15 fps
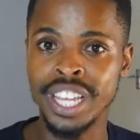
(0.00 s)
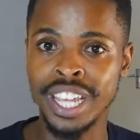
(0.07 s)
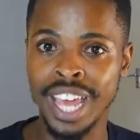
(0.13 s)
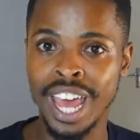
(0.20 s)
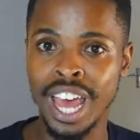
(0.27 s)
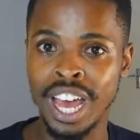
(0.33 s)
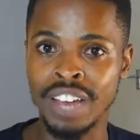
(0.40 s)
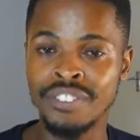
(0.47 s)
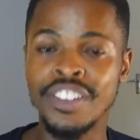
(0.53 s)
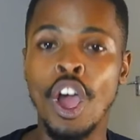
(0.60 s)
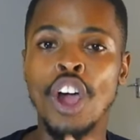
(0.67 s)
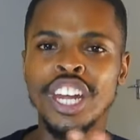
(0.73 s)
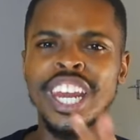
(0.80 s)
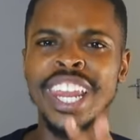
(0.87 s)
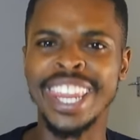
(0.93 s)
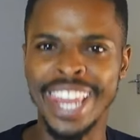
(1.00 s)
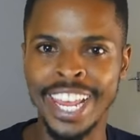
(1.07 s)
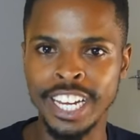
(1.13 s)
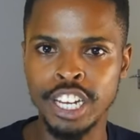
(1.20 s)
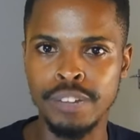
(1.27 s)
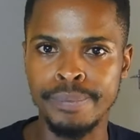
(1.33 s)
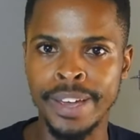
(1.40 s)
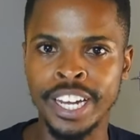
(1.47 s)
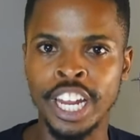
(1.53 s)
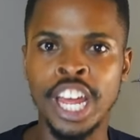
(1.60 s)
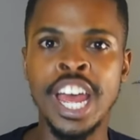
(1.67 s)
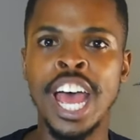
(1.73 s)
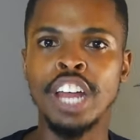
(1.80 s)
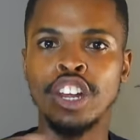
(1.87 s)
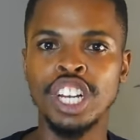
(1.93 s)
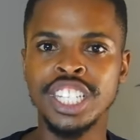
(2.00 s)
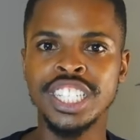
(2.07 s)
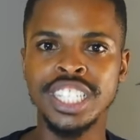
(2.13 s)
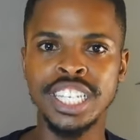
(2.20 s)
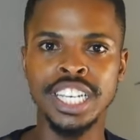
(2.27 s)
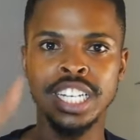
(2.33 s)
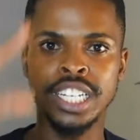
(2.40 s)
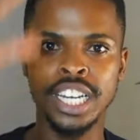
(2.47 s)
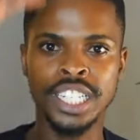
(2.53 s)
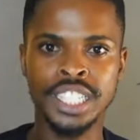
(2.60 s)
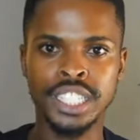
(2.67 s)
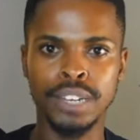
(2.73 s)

they have on a lighter manner and not seeing it as